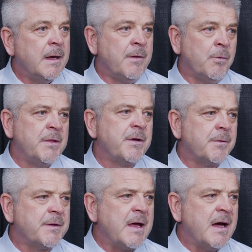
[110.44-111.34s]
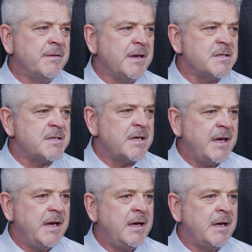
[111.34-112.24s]
Yeah, the one thing with Gavi is
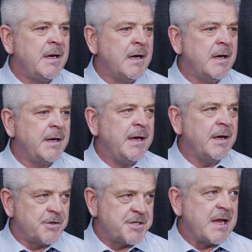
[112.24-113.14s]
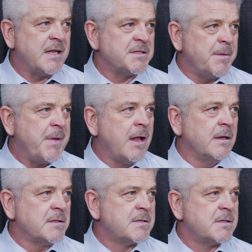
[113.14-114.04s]
he understands the
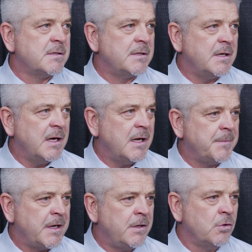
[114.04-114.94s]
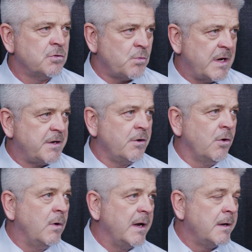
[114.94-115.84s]
balance. He knows when to
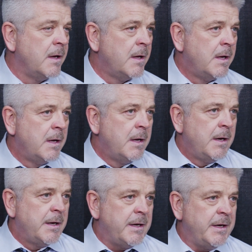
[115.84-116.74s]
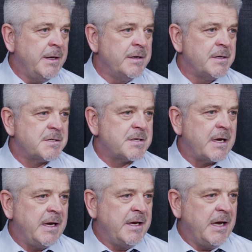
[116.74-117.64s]
go, and
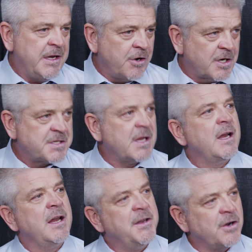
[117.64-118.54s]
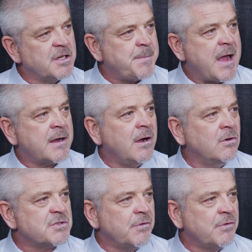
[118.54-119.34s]
he darts in and he darts back out.